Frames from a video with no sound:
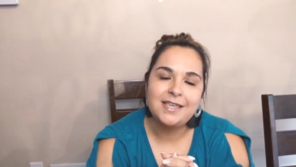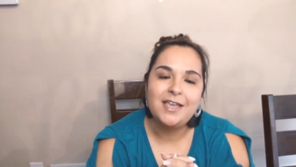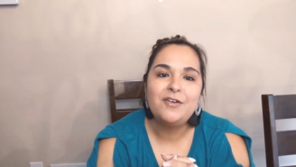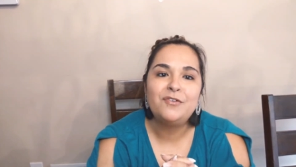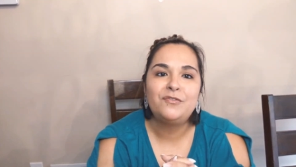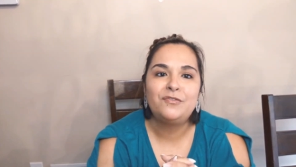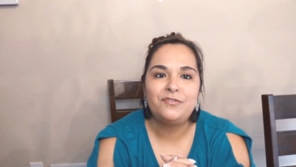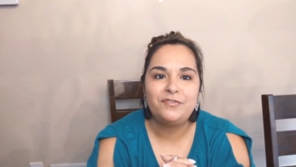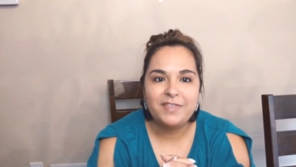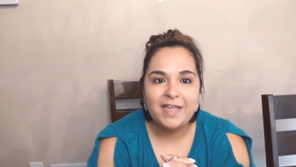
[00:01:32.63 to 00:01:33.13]

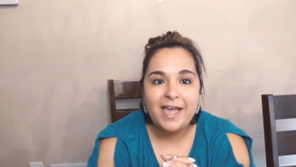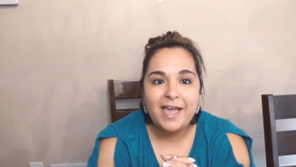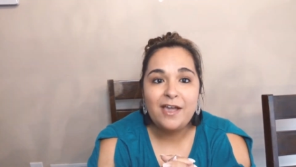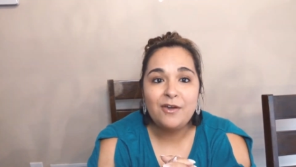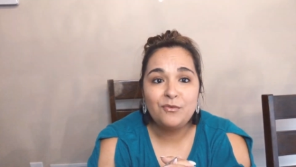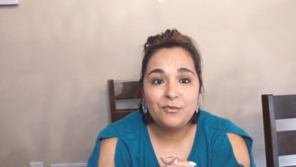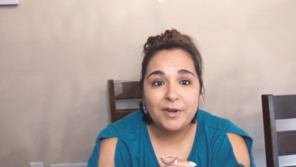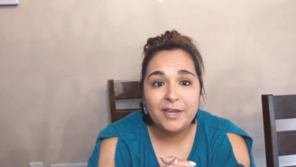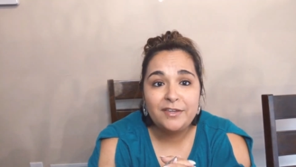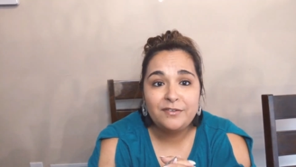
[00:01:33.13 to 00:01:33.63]
flat
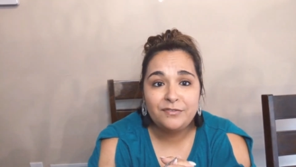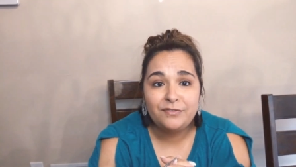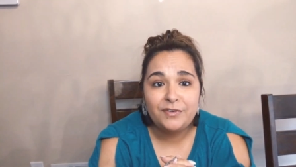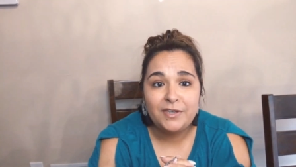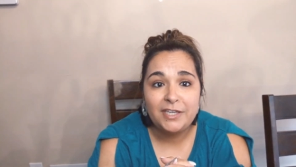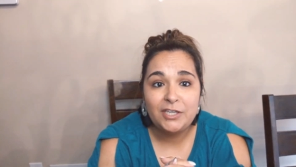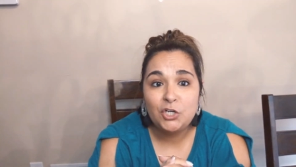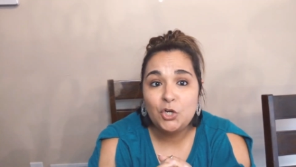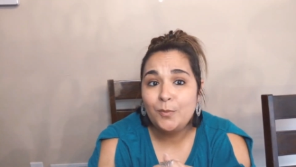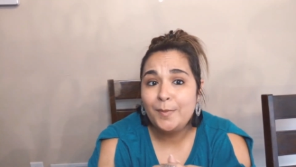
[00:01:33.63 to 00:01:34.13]
rate
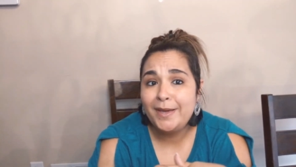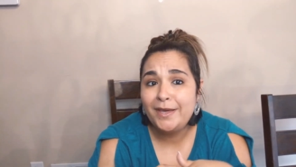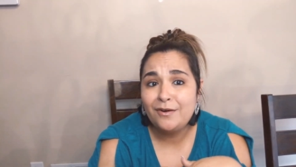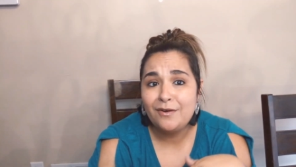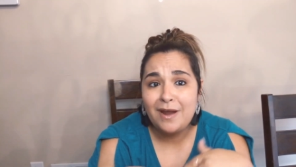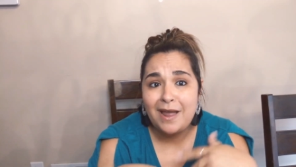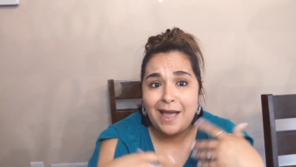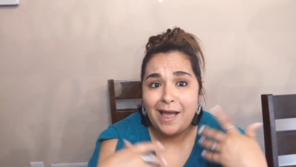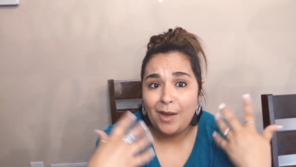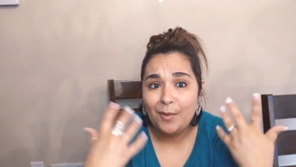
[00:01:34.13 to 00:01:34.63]
fee no matter
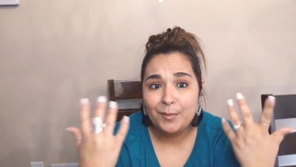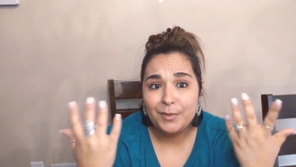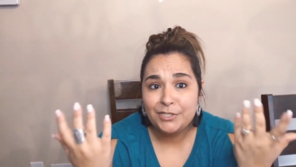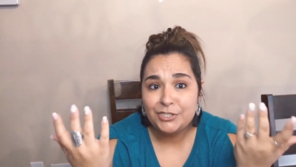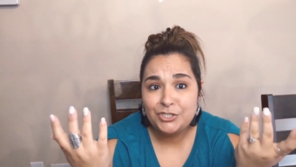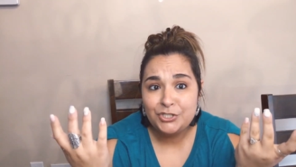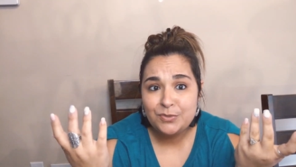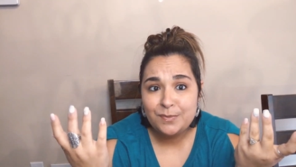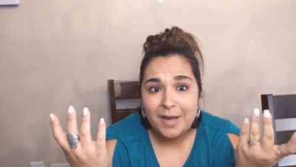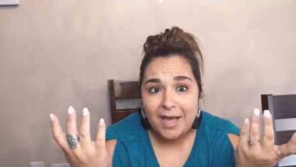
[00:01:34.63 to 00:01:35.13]
how much
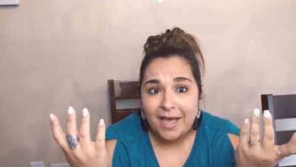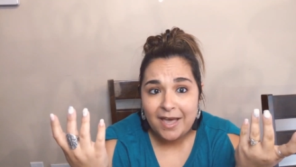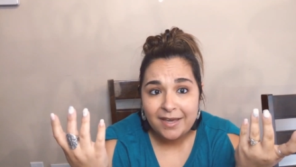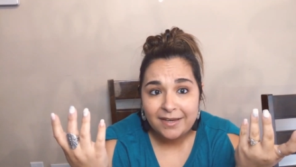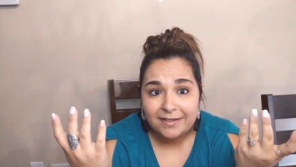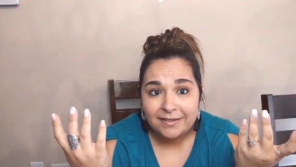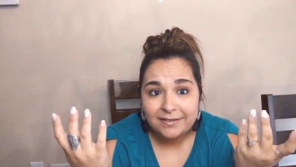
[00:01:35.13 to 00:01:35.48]
you buy.